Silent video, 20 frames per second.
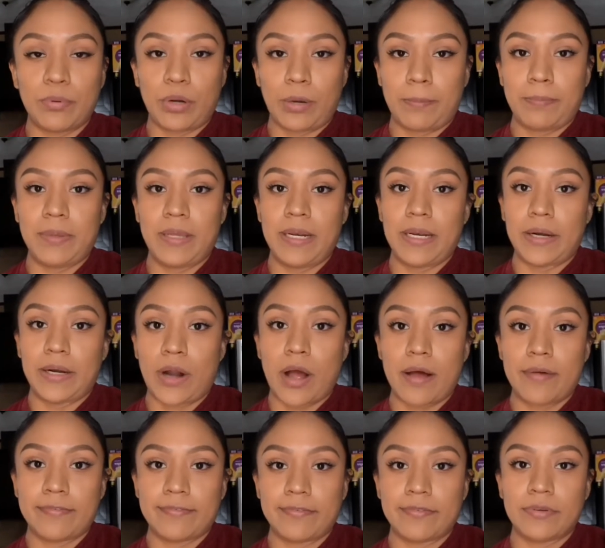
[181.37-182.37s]
peel it off
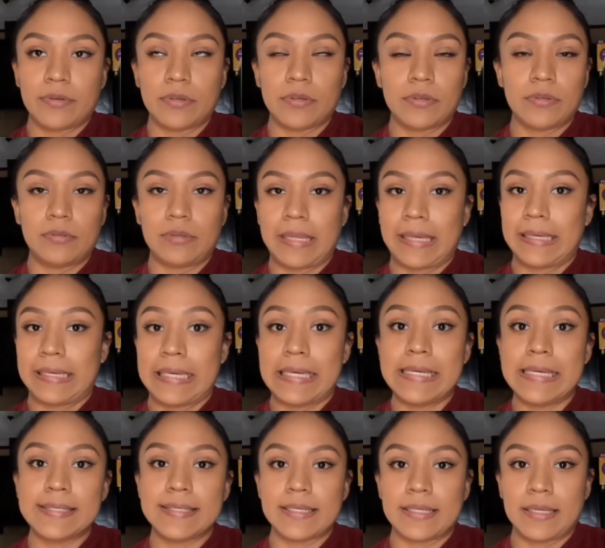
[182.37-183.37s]
like
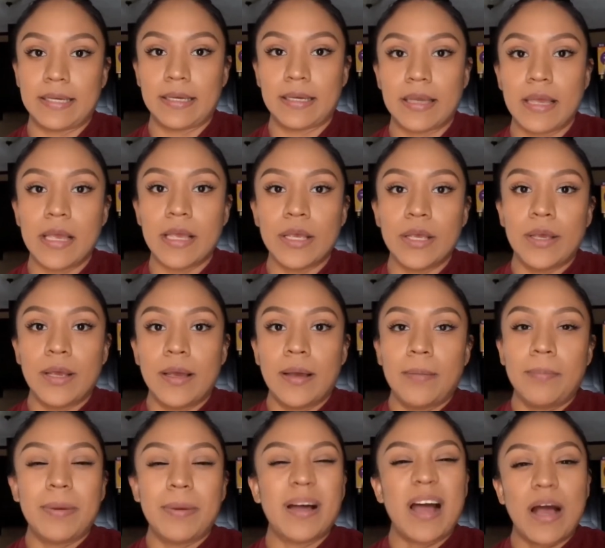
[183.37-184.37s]
easily,
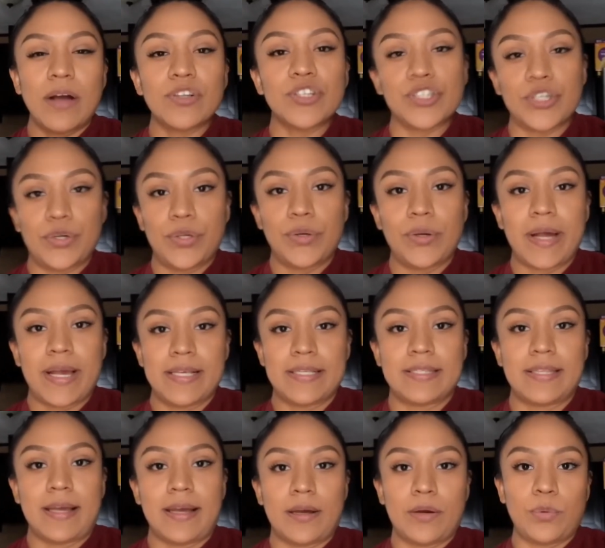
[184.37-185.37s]
but I'll show you guys
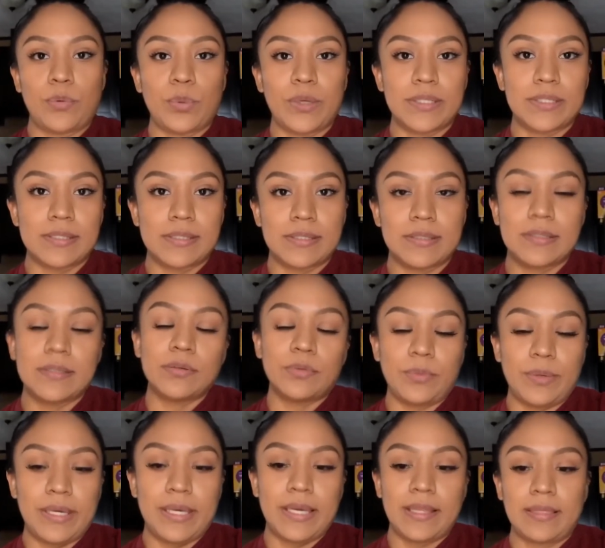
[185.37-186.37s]
that once we
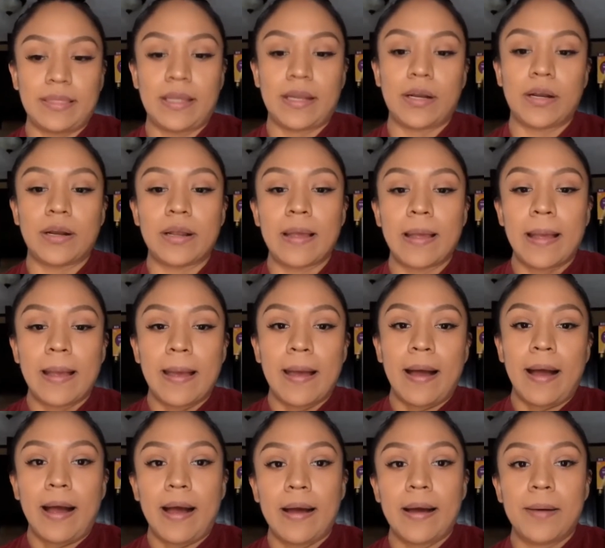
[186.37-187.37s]
get there.
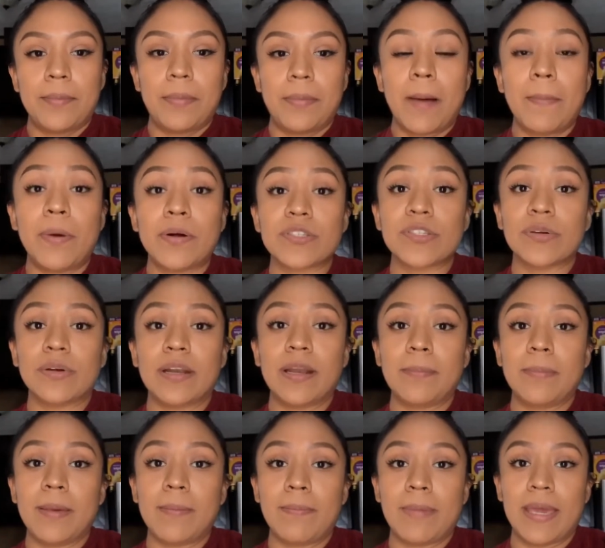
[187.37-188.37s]
I'm also gonna be
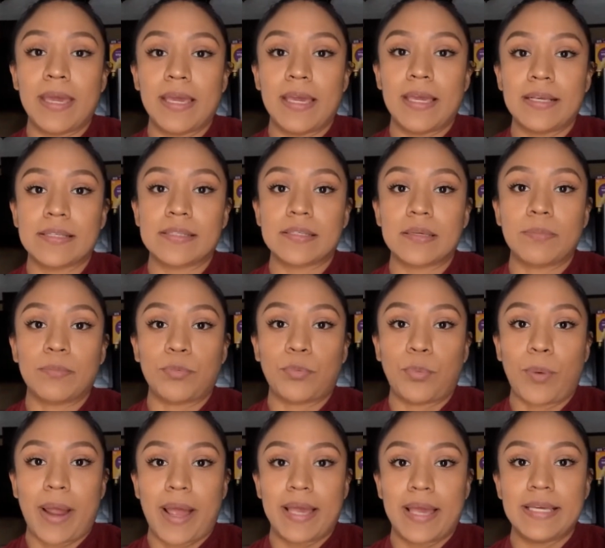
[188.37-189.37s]
making some
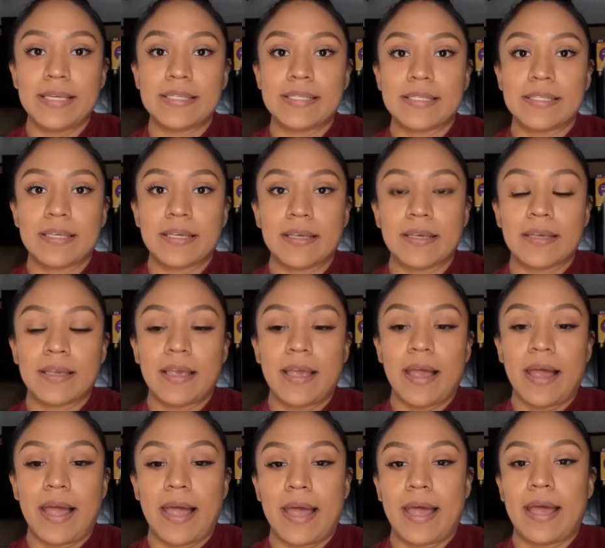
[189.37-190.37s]
rice,
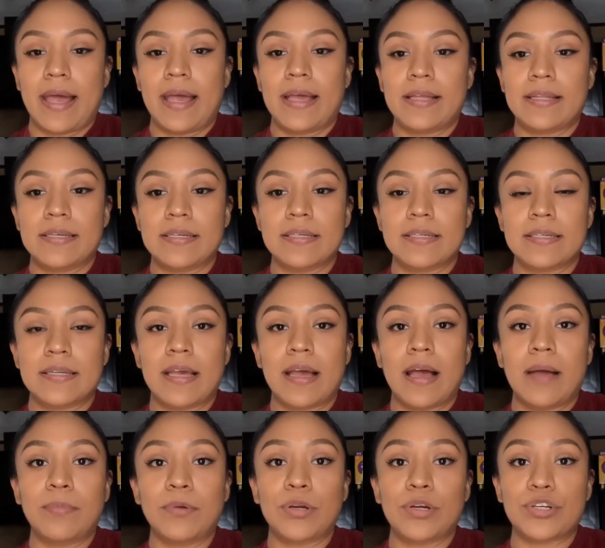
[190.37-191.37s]
and I'm
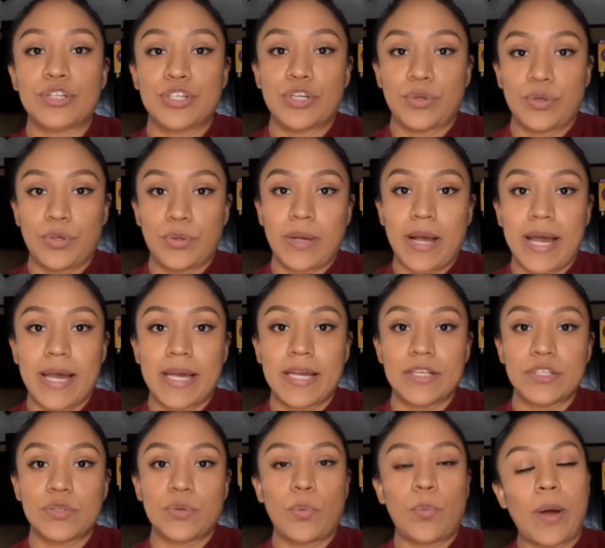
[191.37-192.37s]
gonna show you guys
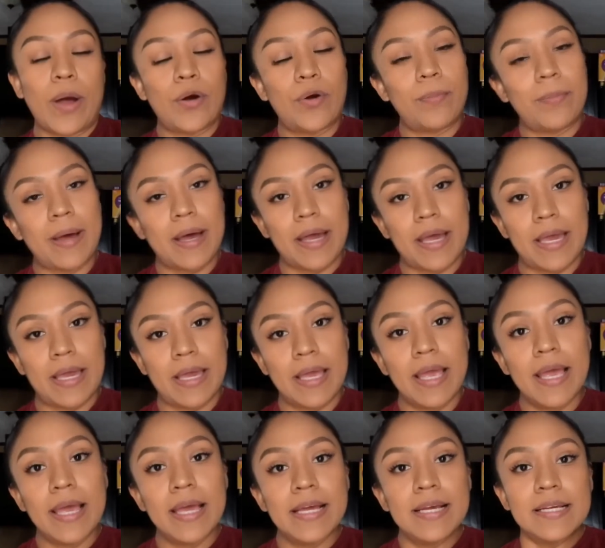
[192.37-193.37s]
while my
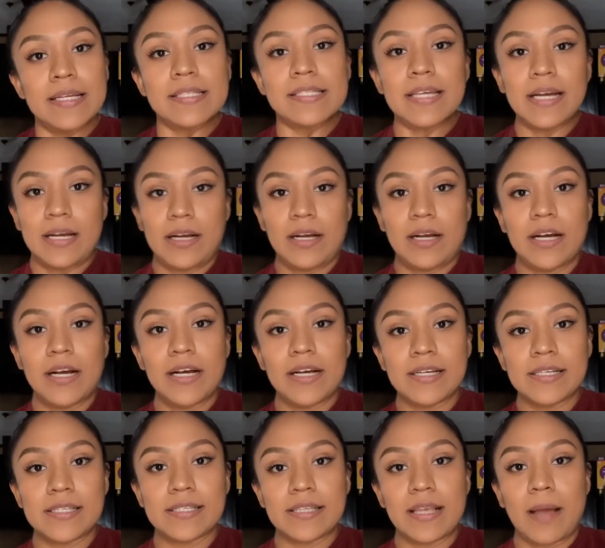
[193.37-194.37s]
tongue cooks.
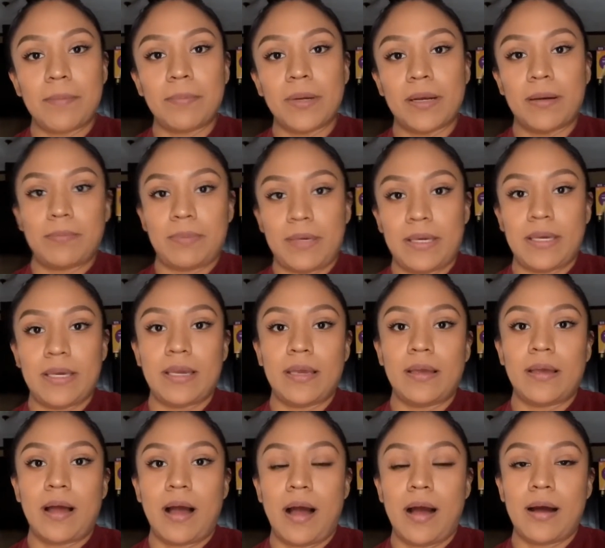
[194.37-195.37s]
I'm gonna be
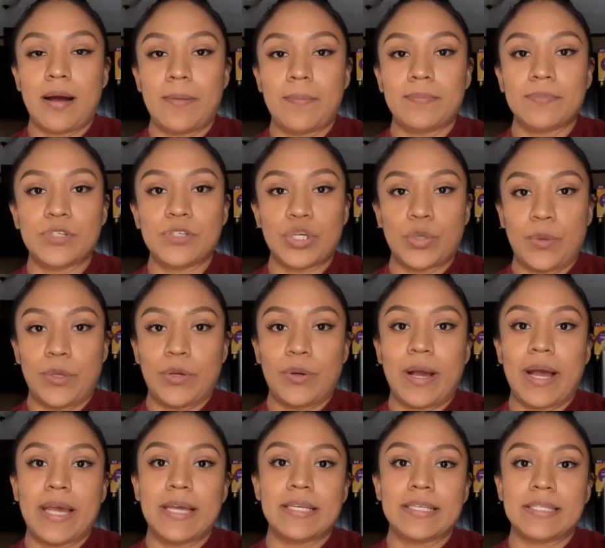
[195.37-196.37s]
showing you
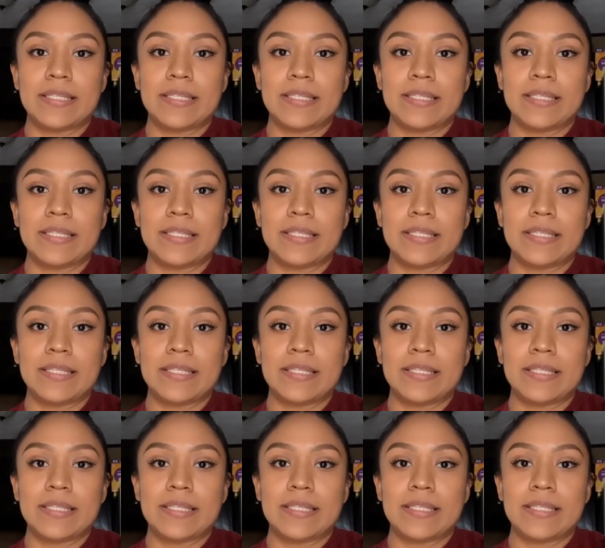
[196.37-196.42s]
guys